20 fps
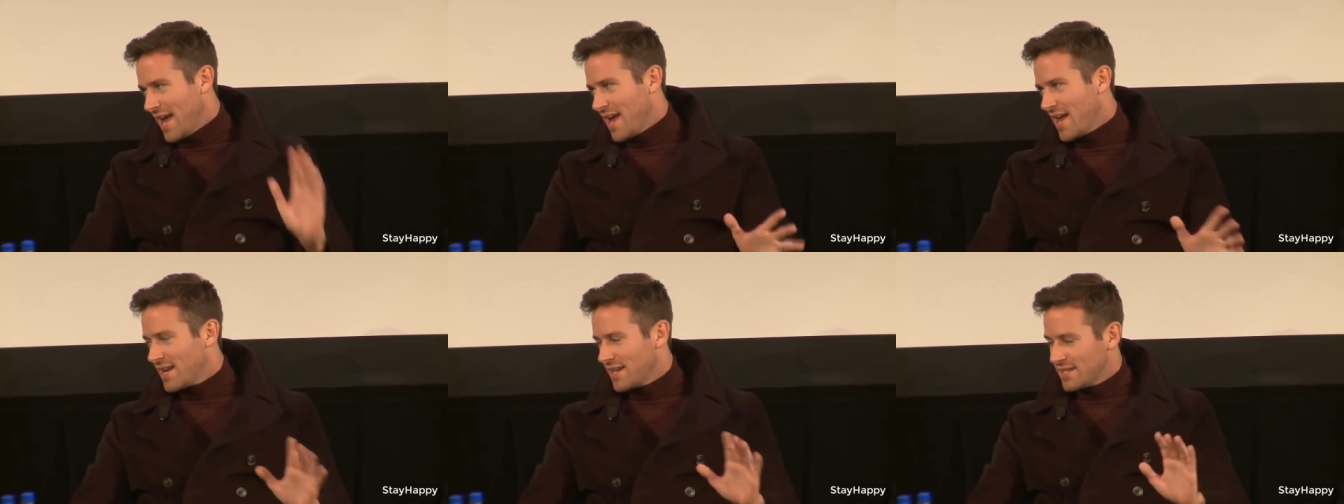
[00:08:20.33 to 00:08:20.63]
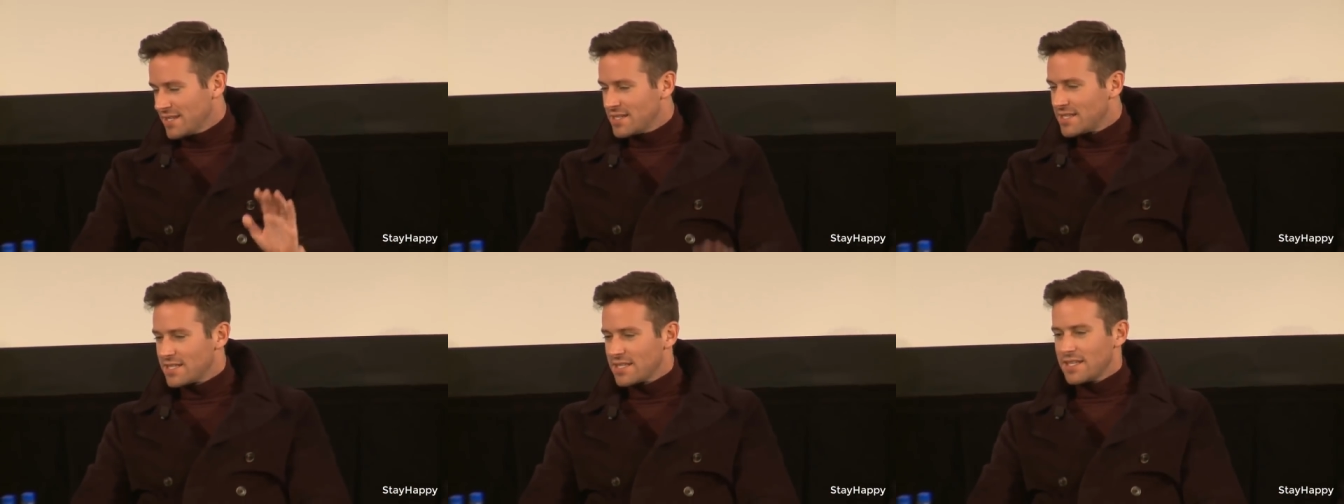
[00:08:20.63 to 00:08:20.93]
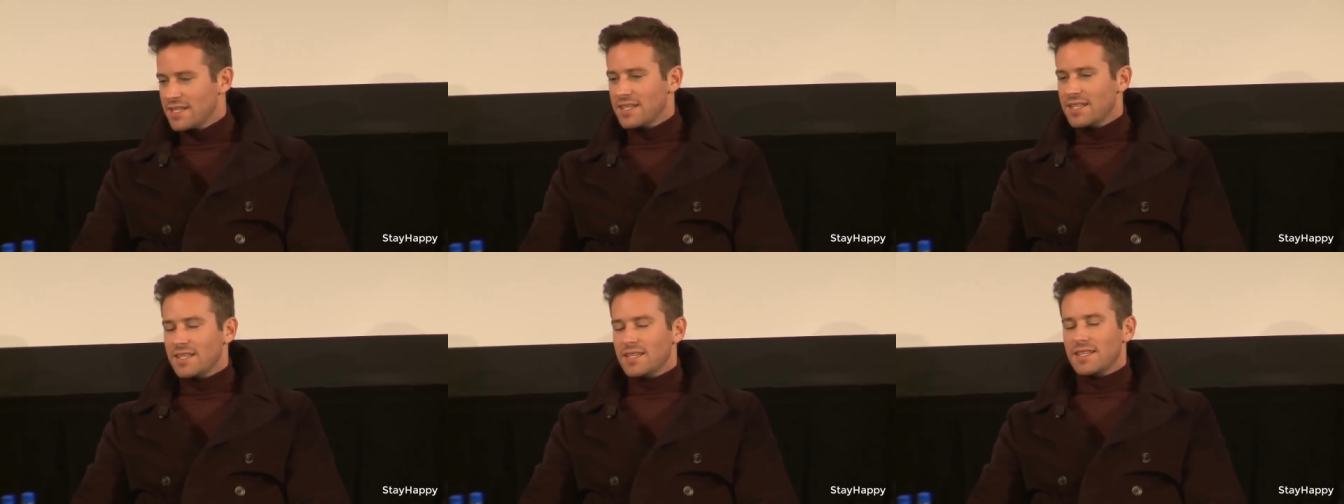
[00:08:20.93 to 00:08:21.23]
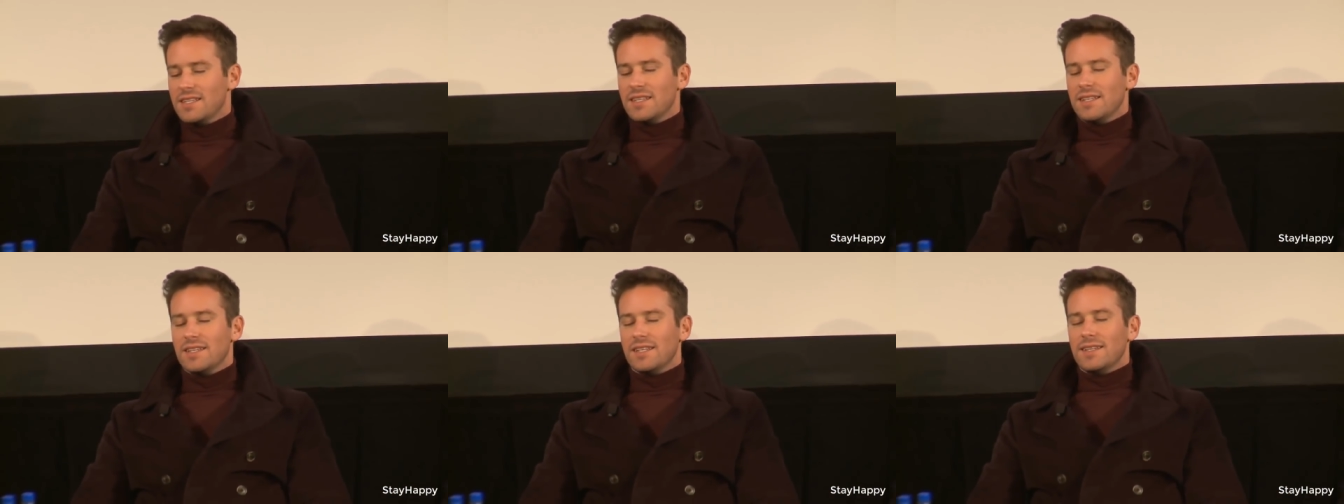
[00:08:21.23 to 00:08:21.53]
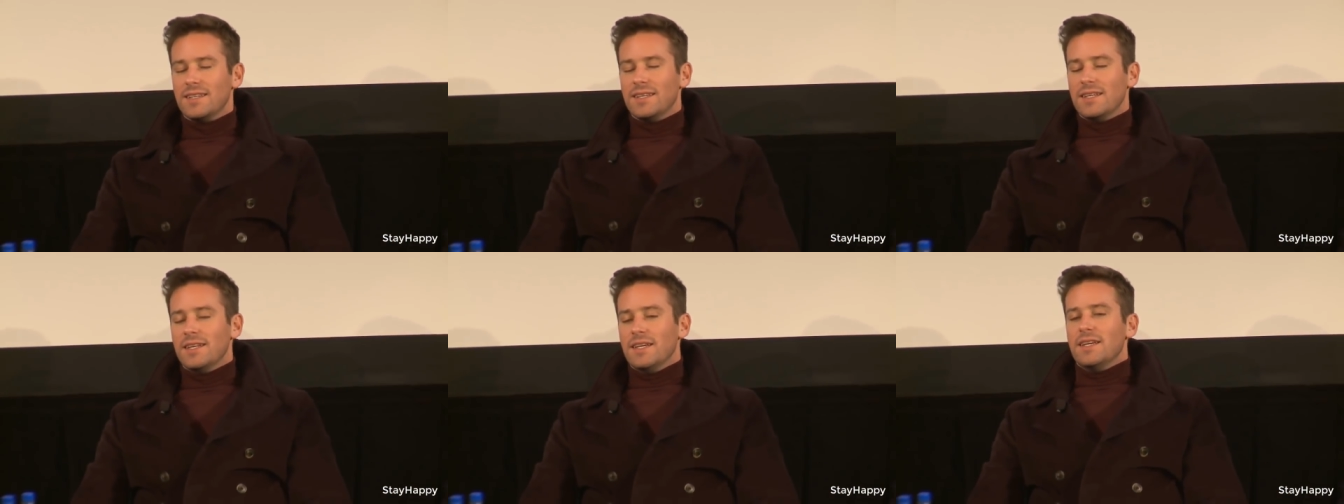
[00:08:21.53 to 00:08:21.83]
and
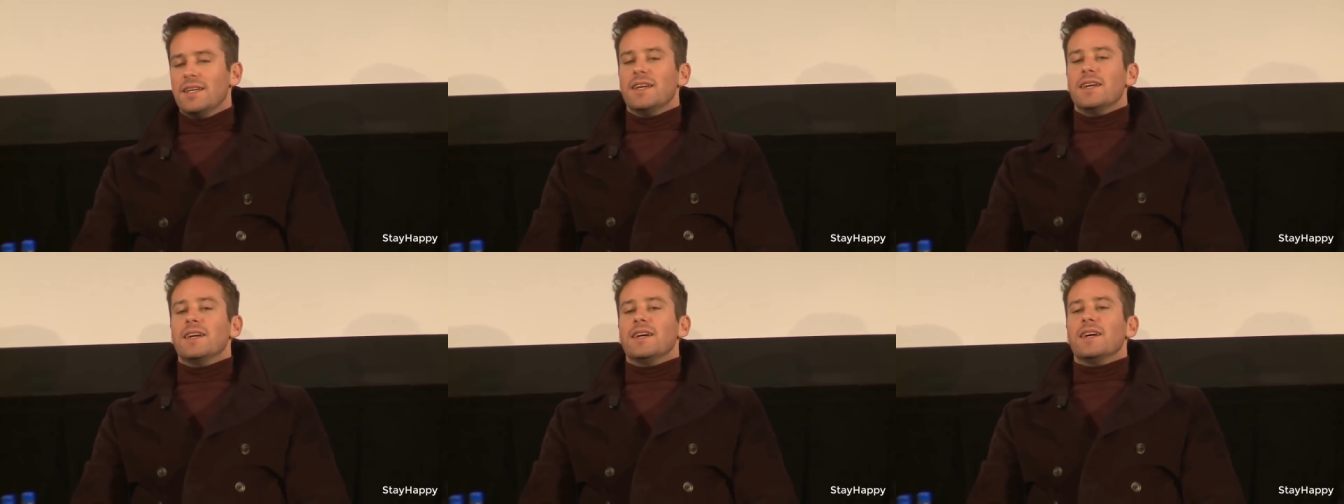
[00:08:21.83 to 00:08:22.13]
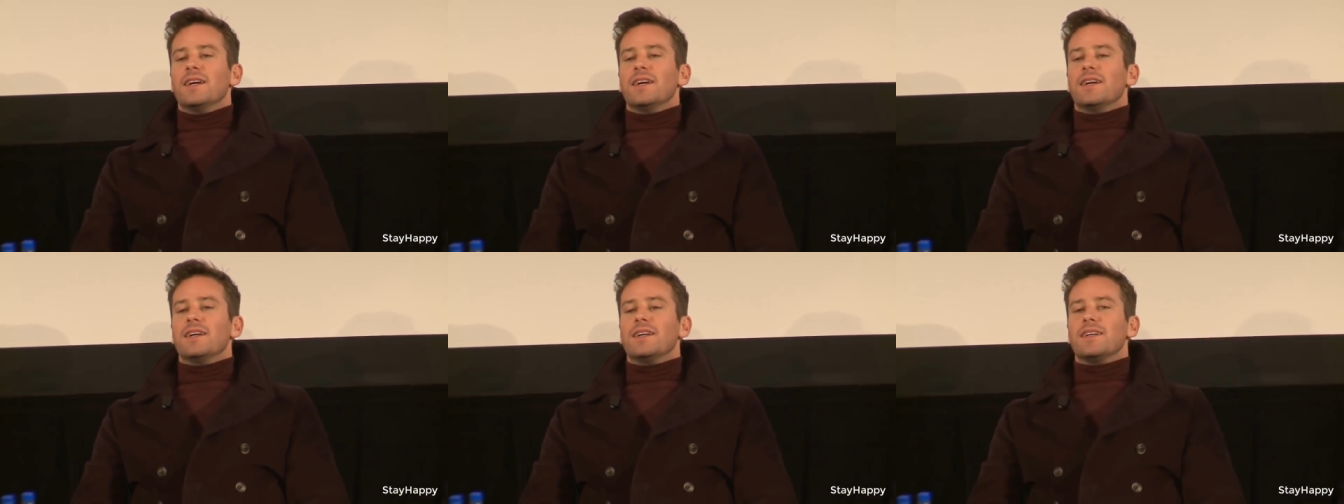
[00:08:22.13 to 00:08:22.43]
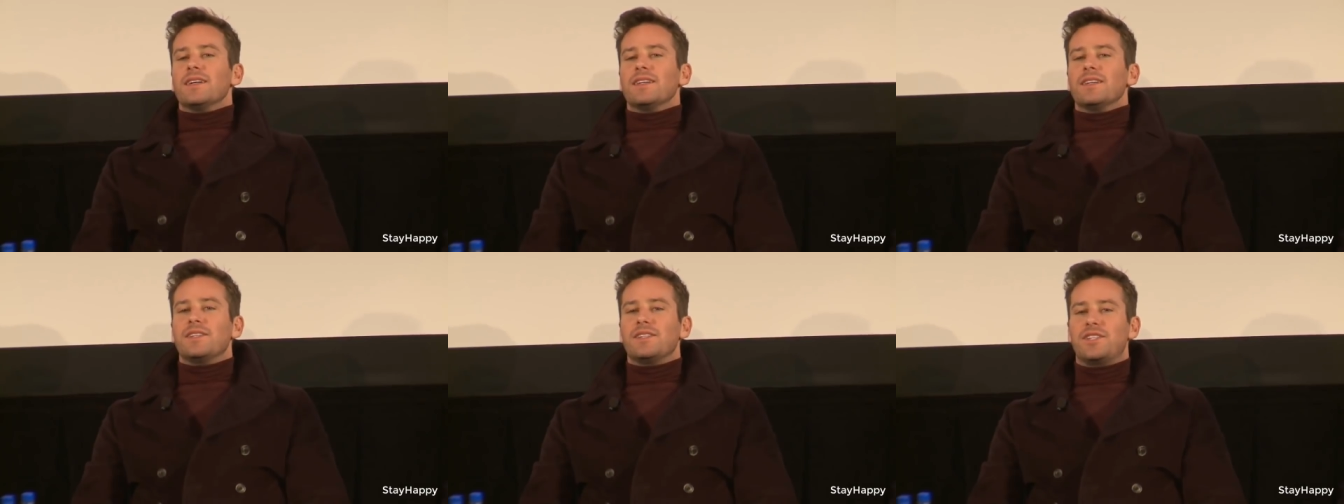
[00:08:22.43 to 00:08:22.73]
Kyoto, Japan.